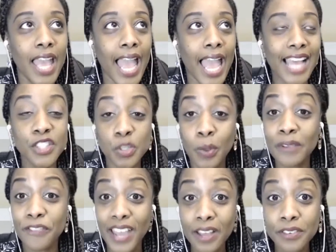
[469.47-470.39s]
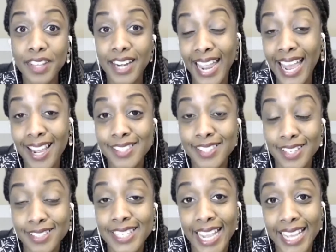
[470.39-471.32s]
And so I found that I
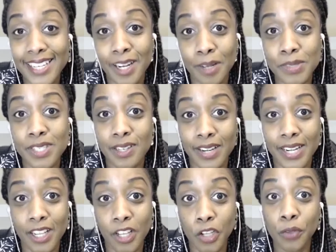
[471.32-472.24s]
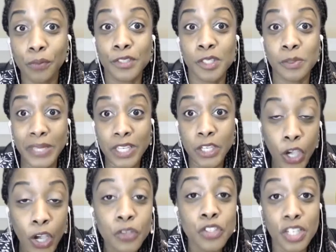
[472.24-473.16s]
accidentally ended up starting a speaker
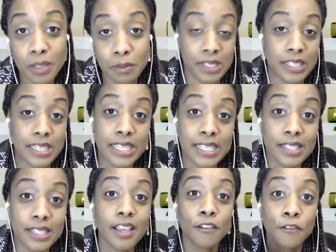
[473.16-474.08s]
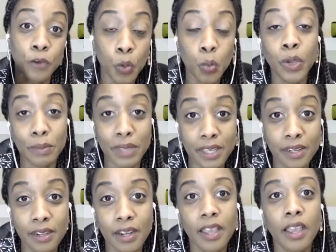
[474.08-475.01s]
coaching business for
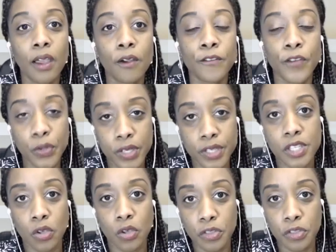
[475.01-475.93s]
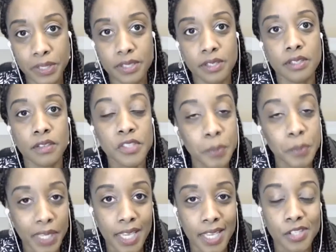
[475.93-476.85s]
women, focusing on the business of
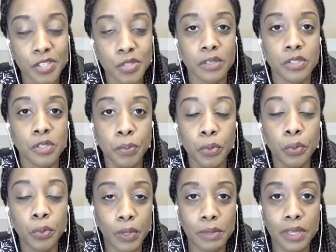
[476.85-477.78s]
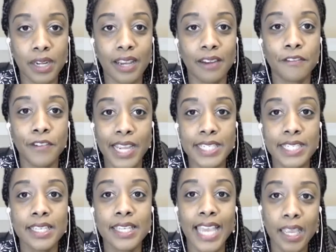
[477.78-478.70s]
speaking. So I support women in
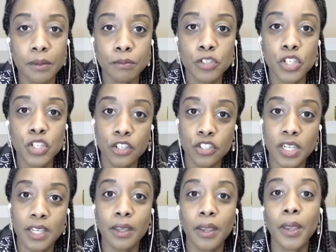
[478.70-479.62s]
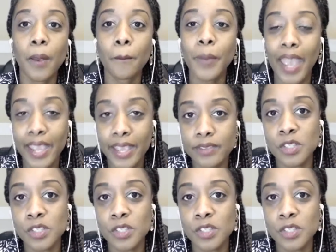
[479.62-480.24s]
finding game-changing paid